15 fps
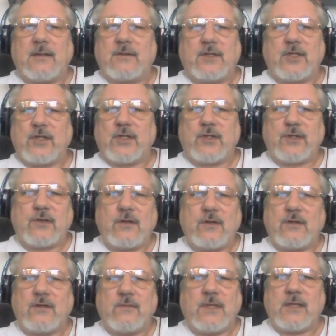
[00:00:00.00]
As soon
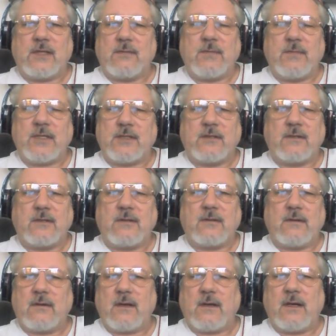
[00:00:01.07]
as you mention
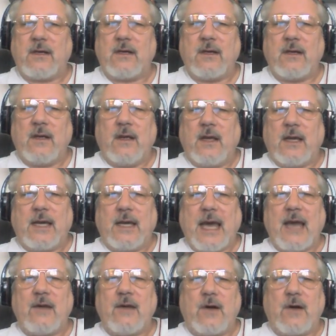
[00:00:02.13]

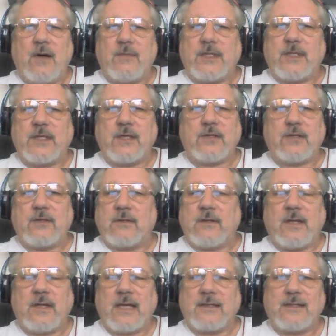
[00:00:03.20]
gay or homosexual,
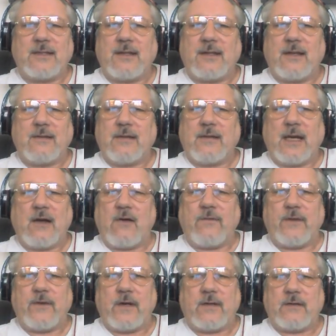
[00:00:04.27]
that's it. They go off
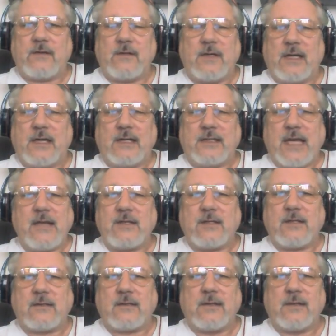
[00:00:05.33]
on a
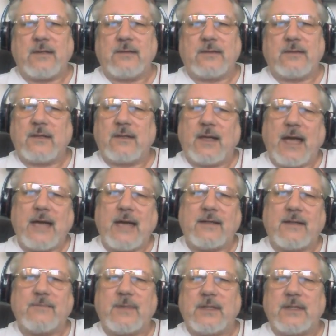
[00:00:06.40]
tangent, to hate
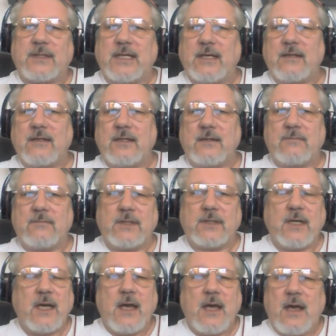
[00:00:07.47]
them and kill them, and
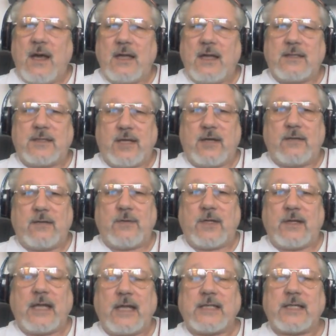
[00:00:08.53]
it's terrible.
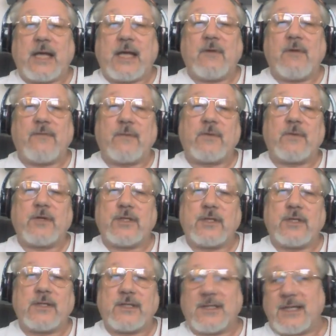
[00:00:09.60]
And that's coming from
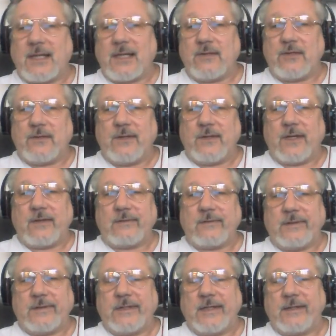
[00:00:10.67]
Christians telling
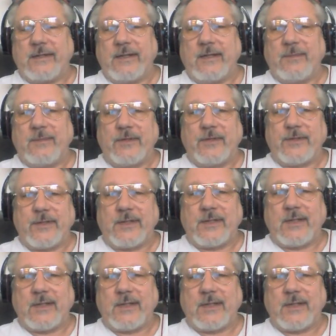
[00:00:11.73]
kill a person, and